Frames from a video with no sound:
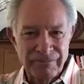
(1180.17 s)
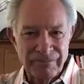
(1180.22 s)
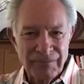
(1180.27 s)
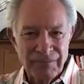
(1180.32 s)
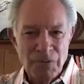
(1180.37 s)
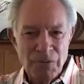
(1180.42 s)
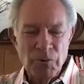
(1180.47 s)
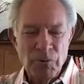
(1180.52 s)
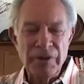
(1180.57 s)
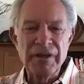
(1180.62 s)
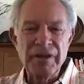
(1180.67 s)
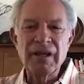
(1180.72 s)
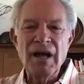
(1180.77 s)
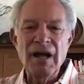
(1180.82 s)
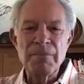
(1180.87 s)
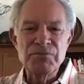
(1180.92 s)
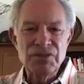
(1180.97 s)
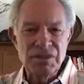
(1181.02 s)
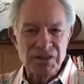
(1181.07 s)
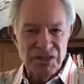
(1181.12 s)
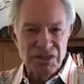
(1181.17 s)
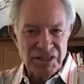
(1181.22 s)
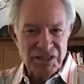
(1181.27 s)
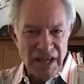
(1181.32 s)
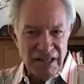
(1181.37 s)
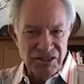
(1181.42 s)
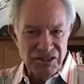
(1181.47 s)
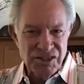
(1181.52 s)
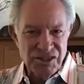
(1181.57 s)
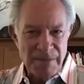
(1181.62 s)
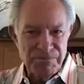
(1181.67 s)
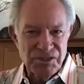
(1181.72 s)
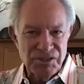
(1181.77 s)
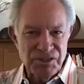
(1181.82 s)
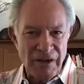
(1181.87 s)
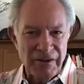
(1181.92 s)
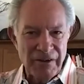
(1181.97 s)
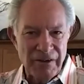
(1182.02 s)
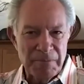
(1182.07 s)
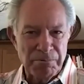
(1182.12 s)
whether it comes to the 10-step
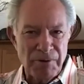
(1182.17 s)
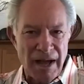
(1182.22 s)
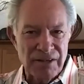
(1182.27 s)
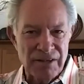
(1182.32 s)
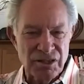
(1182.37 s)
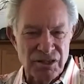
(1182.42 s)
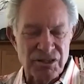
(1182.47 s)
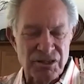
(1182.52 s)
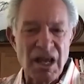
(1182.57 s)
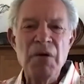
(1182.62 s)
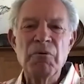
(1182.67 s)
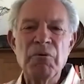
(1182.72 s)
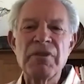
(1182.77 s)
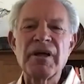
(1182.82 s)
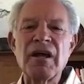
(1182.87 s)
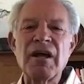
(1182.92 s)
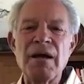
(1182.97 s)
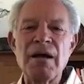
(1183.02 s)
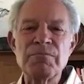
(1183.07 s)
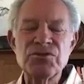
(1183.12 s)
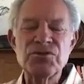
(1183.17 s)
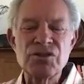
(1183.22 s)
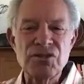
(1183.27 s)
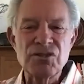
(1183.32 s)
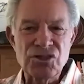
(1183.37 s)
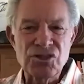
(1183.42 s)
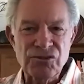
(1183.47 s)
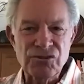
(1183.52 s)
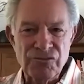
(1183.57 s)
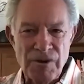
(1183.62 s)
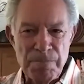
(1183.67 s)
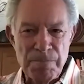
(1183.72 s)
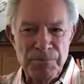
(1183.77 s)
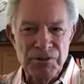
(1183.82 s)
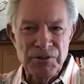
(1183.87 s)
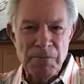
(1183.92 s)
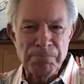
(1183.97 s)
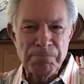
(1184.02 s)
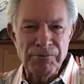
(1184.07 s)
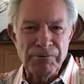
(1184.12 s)
selling process, whether it comes to the script and the
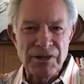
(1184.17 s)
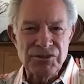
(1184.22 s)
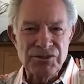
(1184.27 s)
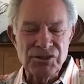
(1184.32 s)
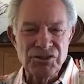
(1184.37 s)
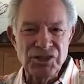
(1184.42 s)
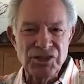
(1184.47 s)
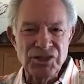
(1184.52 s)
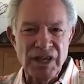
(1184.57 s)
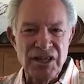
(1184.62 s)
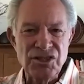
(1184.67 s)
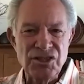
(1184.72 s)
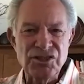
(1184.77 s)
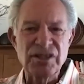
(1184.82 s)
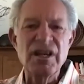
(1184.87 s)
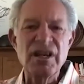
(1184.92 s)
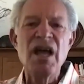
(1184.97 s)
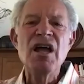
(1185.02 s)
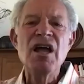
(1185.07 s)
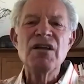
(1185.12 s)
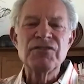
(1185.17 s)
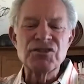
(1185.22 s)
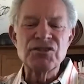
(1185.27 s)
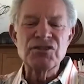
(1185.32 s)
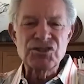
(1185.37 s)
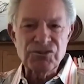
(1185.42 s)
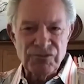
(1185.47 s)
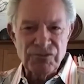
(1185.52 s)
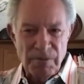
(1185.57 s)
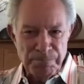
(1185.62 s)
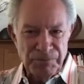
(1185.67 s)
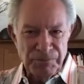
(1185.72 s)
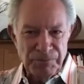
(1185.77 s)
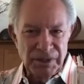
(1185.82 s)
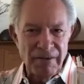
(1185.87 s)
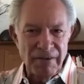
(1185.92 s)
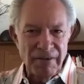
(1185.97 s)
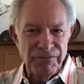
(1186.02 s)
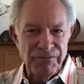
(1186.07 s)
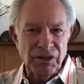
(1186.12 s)
presentation, the scripting of the
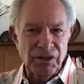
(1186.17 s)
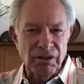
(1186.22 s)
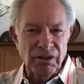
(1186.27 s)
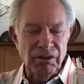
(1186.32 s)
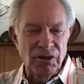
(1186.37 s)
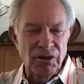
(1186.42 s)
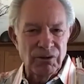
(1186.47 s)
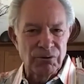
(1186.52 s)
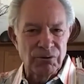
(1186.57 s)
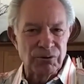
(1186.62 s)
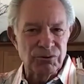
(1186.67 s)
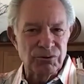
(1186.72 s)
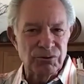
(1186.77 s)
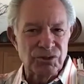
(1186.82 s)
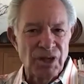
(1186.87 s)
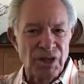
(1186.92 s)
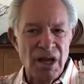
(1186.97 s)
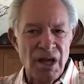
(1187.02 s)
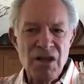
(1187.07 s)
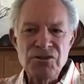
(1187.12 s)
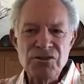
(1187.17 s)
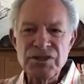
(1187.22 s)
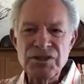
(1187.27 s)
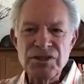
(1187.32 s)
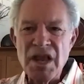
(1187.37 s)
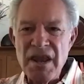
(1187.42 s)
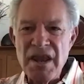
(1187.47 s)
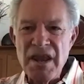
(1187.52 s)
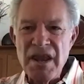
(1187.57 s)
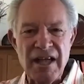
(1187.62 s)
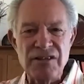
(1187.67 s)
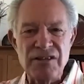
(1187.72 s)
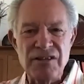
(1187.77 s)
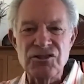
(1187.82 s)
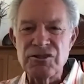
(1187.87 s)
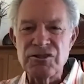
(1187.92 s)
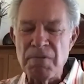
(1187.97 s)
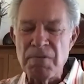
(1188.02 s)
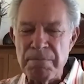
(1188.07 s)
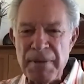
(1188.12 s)
close, so that nothing's
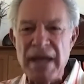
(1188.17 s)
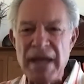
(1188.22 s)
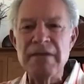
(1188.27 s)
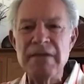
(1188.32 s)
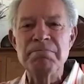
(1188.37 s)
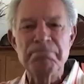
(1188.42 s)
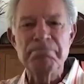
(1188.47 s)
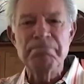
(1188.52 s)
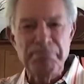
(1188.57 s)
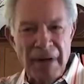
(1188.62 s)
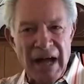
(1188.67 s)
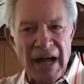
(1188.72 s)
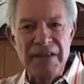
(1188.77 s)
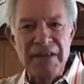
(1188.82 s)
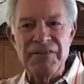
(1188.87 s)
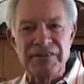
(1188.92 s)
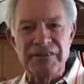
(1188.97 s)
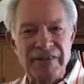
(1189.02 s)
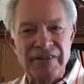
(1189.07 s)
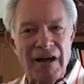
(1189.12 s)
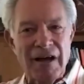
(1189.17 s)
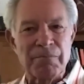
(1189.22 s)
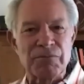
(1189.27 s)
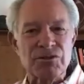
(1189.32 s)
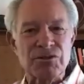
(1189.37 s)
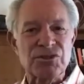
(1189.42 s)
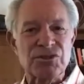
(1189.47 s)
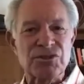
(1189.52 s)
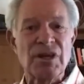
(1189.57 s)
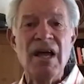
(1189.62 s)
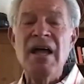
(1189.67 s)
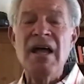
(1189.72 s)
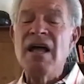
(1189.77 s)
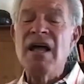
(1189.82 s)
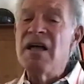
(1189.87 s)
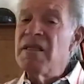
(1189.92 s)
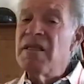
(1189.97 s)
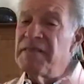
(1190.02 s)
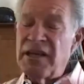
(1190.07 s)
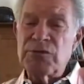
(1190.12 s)
left to chance. You paint by the numbers.
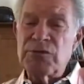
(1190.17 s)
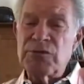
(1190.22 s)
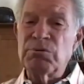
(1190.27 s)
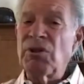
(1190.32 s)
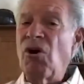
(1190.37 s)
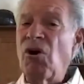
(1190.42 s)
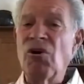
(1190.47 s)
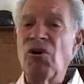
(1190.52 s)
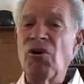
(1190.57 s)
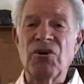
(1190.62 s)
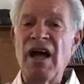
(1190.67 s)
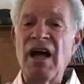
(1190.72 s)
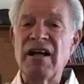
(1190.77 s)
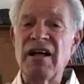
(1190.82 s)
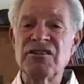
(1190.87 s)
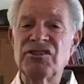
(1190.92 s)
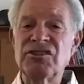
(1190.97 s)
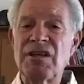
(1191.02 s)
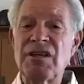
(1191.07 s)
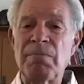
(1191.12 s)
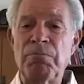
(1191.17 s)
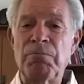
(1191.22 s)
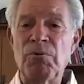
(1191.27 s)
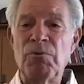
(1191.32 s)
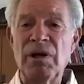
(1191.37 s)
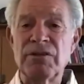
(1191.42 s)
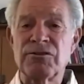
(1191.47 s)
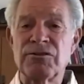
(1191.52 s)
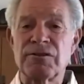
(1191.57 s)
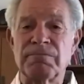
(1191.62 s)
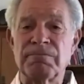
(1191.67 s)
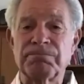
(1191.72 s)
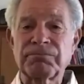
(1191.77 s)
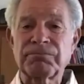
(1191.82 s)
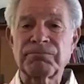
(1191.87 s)
That's what the whole concept was.